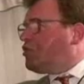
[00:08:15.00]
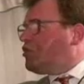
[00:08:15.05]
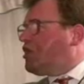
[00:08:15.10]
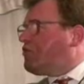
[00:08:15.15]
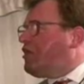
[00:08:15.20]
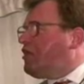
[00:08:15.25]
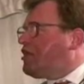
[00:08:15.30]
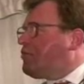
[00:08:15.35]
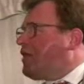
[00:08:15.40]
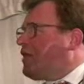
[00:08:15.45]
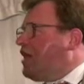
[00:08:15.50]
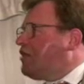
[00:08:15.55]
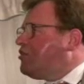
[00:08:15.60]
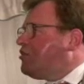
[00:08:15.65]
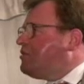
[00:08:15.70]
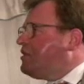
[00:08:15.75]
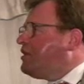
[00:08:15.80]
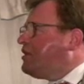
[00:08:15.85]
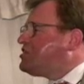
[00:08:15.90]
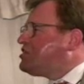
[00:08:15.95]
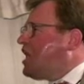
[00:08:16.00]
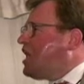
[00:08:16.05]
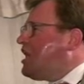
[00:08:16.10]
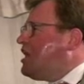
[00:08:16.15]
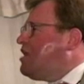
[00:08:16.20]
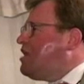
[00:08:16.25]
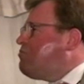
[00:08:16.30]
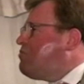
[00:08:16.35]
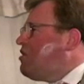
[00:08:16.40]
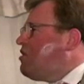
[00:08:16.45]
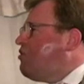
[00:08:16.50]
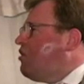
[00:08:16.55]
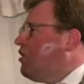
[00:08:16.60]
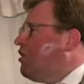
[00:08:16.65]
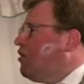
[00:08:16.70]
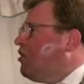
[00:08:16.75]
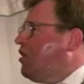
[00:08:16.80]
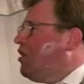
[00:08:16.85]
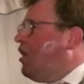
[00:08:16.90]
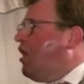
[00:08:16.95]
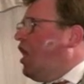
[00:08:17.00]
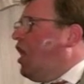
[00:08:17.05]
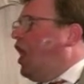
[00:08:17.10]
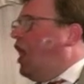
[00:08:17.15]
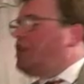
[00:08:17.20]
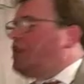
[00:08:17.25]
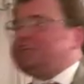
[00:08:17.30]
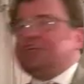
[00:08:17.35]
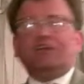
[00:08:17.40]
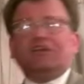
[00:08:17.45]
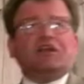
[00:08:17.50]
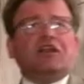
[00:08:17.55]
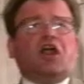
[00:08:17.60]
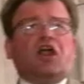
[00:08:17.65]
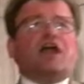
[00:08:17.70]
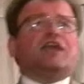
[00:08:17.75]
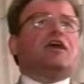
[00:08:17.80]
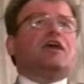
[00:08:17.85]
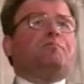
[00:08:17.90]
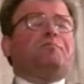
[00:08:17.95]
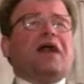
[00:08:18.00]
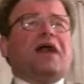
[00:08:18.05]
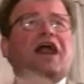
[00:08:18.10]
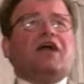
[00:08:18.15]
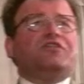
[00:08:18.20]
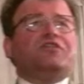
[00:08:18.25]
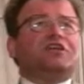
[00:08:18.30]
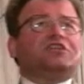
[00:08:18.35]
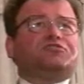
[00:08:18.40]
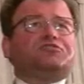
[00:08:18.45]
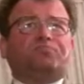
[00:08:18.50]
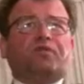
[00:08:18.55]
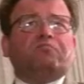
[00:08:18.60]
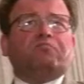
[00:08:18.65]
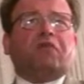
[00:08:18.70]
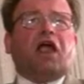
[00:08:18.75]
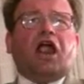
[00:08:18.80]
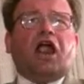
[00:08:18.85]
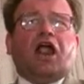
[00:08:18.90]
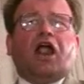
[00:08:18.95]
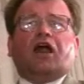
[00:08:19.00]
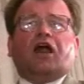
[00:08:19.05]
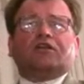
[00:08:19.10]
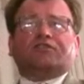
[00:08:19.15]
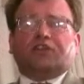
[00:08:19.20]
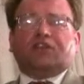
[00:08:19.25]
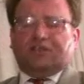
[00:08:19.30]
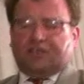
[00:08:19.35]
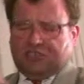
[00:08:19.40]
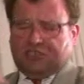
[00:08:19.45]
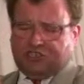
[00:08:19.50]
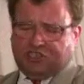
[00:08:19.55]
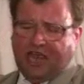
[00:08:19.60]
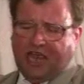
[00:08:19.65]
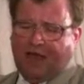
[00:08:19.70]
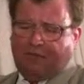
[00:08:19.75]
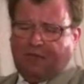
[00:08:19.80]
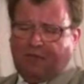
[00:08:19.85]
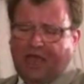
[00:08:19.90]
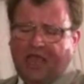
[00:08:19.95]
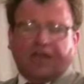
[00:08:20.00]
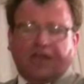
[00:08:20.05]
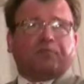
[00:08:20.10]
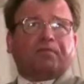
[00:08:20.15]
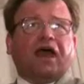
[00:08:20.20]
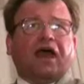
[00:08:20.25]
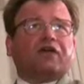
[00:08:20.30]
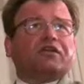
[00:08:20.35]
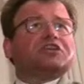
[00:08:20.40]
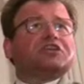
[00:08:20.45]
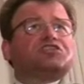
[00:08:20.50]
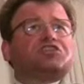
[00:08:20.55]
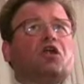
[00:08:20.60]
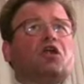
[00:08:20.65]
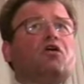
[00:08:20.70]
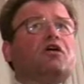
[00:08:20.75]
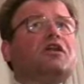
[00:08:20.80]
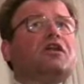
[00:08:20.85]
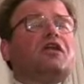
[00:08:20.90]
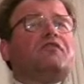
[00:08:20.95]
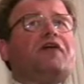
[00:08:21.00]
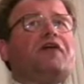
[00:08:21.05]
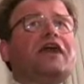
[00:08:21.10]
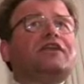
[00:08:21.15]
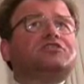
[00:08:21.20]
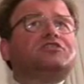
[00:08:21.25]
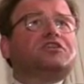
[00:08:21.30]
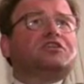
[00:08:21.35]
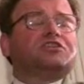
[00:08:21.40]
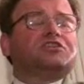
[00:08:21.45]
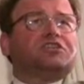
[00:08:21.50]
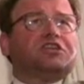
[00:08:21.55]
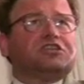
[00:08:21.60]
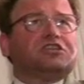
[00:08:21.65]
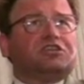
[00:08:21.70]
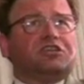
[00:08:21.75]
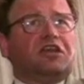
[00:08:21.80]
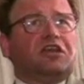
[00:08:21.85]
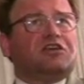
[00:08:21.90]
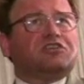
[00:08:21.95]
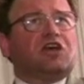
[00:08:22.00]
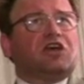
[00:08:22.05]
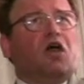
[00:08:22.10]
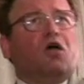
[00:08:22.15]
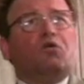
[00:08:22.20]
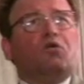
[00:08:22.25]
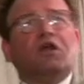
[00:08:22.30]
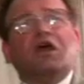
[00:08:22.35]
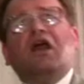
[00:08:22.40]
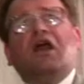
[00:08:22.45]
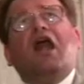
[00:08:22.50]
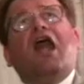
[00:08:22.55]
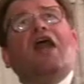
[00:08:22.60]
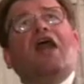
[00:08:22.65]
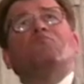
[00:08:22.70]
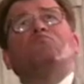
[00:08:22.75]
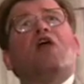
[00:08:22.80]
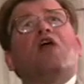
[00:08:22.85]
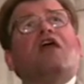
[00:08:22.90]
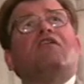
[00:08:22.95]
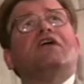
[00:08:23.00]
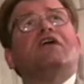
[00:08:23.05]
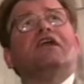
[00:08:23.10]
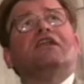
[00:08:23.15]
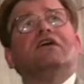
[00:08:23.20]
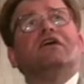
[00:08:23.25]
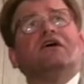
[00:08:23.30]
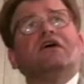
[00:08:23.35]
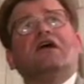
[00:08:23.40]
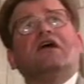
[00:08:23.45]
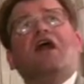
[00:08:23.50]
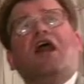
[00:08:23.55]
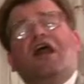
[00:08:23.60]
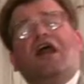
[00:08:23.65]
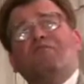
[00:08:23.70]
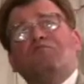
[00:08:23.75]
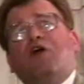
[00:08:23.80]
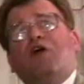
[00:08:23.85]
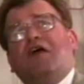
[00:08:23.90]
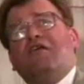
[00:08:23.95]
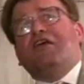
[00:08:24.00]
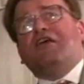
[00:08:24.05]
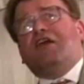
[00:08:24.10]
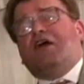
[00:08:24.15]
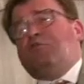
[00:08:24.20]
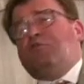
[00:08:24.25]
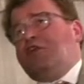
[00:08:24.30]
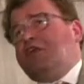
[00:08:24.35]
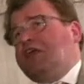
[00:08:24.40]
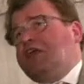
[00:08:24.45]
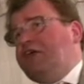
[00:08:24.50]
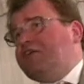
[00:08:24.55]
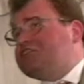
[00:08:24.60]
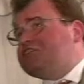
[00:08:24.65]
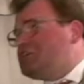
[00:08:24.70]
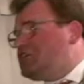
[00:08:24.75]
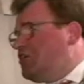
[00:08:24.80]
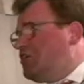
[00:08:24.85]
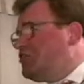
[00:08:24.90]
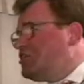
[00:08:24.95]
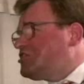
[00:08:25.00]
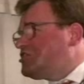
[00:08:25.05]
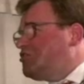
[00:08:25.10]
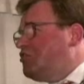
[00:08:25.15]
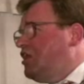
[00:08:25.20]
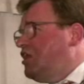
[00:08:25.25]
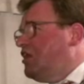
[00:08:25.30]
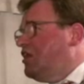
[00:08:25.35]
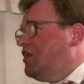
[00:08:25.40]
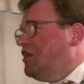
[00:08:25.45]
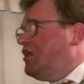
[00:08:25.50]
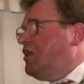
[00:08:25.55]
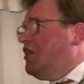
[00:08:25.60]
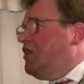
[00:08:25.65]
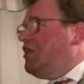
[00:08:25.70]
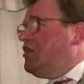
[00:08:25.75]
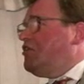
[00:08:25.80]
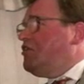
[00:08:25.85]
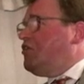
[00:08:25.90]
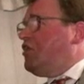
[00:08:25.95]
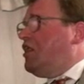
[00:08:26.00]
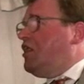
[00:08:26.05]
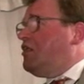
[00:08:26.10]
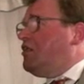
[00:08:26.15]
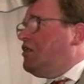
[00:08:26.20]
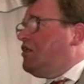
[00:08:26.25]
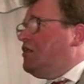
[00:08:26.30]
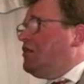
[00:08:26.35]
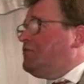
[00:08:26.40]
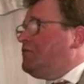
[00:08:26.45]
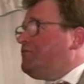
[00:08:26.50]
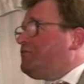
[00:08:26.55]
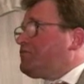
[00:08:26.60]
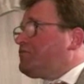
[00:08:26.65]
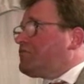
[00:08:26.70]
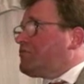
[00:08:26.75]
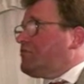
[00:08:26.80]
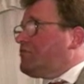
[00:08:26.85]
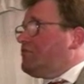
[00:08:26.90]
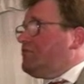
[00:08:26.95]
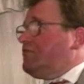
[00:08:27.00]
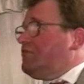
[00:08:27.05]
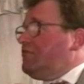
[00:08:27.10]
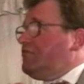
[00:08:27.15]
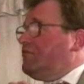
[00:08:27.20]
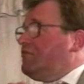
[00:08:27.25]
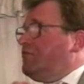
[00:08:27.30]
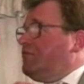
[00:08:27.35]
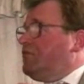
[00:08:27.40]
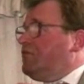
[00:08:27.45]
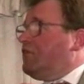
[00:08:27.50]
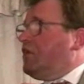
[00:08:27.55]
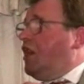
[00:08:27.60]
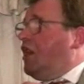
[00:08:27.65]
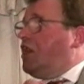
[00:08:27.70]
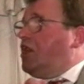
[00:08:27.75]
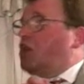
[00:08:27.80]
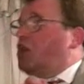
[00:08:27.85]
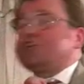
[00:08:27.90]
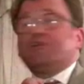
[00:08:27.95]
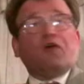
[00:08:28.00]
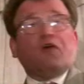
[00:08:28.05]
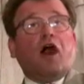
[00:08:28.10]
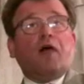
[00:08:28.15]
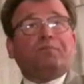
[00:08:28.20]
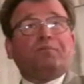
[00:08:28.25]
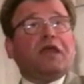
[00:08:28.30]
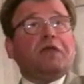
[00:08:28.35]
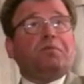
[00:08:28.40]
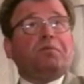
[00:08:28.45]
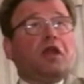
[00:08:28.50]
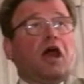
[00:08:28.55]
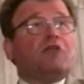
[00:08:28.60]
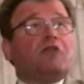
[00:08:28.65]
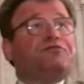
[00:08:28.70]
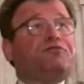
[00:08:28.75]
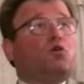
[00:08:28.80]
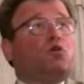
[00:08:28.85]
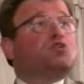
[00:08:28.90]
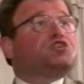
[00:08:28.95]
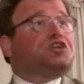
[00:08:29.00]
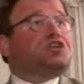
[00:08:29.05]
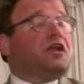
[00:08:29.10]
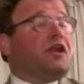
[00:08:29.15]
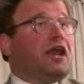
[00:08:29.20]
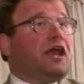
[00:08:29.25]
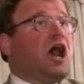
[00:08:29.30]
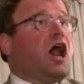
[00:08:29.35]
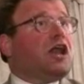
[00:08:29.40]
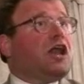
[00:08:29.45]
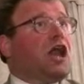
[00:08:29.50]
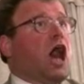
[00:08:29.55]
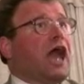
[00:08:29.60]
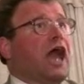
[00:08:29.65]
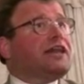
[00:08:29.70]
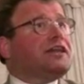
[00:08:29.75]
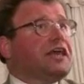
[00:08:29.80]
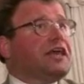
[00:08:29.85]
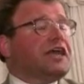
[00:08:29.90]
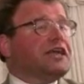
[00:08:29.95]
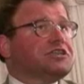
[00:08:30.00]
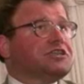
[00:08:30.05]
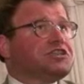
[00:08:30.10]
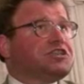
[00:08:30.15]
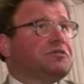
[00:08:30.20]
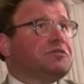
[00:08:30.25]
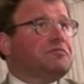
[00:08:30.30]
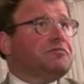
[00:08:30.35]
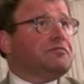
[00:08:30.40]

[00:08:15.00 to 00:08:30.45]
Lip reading: I read about them in the Daily Mirror. I didn't like about this remark that this chap made about historical events that are 60 years old. I'm worried. I want to go and sit on the toilet." You know? A lot of our people, unfortunately, are like this.